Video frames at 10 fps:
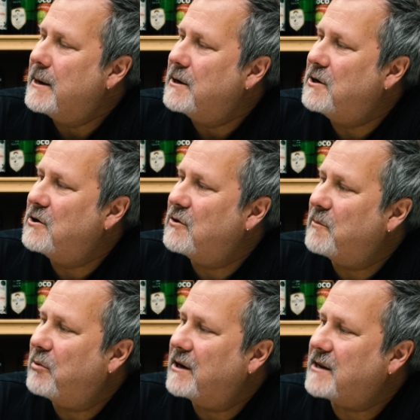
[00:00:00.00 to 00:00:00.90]
You know, the
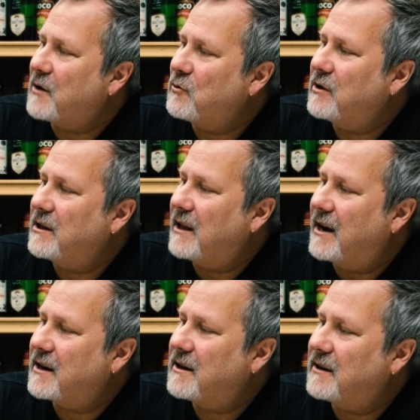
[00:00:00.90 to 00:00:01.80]
place I really
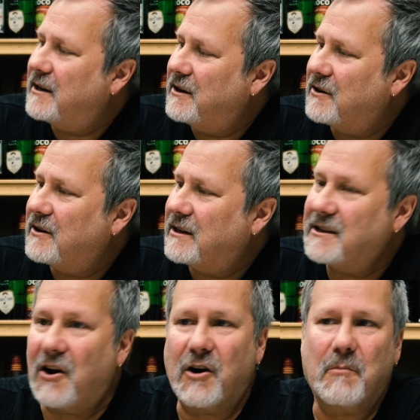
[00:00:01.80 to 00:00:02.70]
like here is
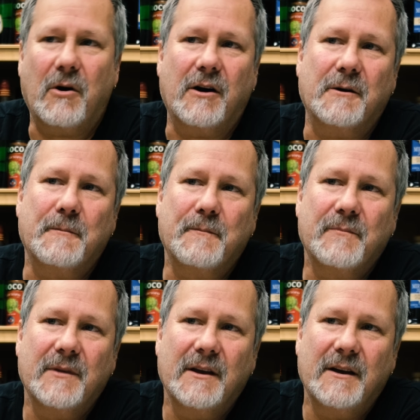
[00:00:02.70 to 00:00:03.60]
the R Bar.
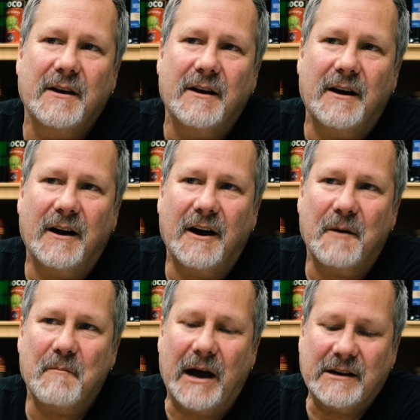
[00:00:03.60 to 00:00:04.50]

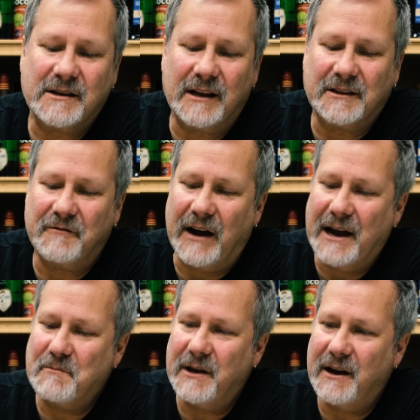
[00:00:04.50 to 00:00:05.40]
I just like the
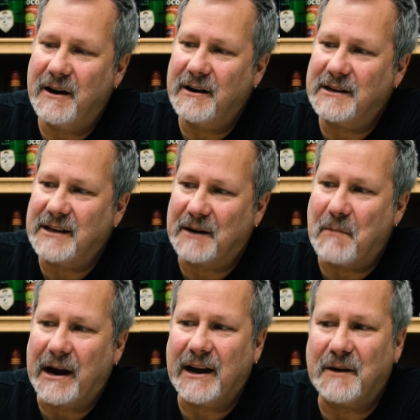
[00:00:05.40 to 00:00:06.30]
vibe there. It's like
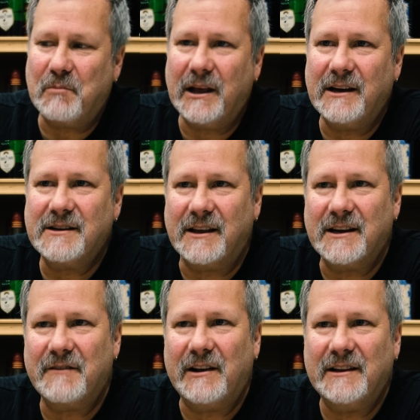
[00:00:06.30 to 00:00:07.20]
my kind of place. I
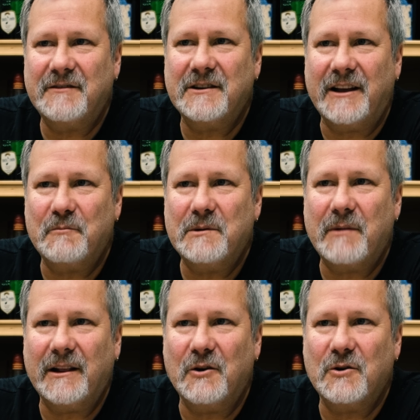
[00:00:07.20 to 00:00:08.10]
think if I lived here, that would be
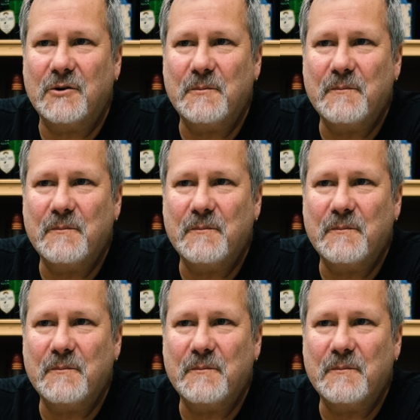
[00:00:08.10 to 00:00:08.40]
my local.